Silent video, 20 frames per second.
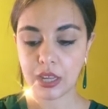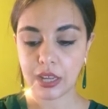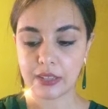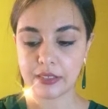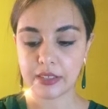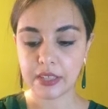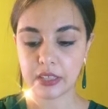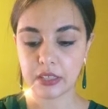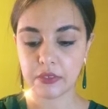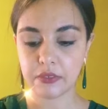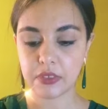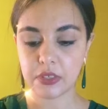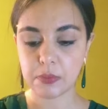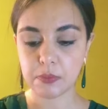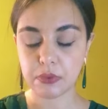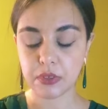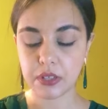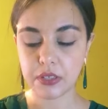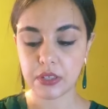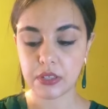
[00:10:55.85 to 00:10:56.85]
At the end of this
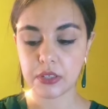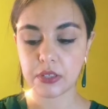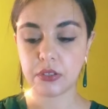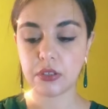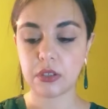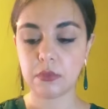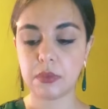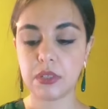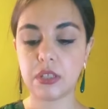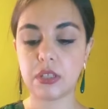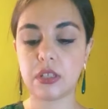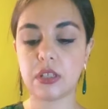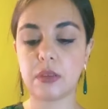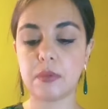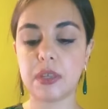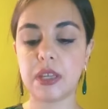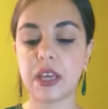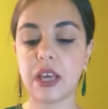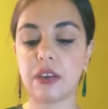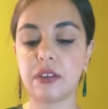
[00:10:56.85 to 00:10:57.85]
process, you're going to be
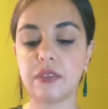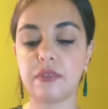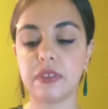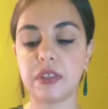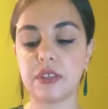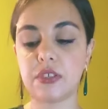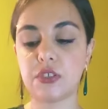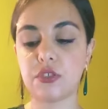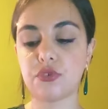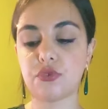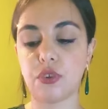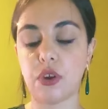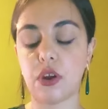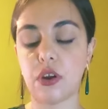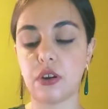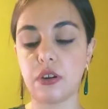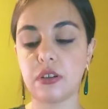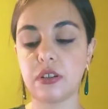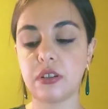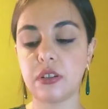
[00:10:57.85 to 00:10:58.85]
coming out of it
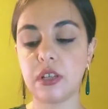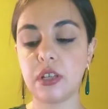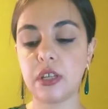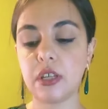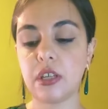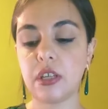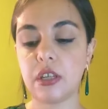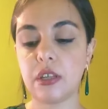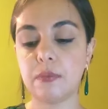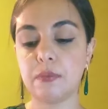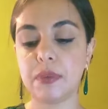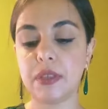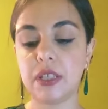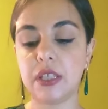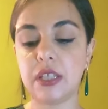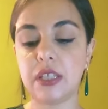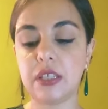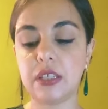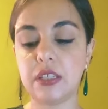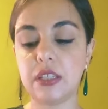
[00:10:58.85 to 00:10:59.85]
strong but
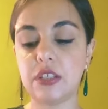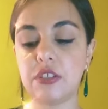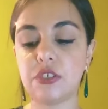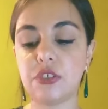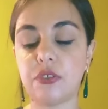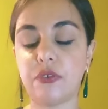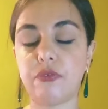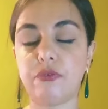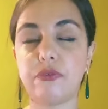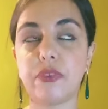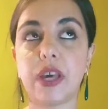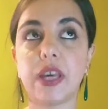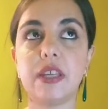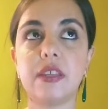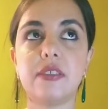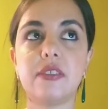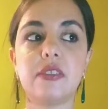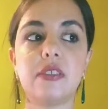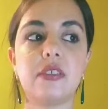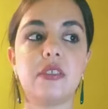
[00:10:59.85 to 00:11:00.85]
in a need to
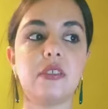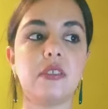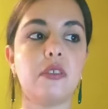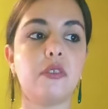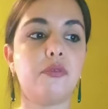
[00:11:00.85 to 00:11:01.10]
fight.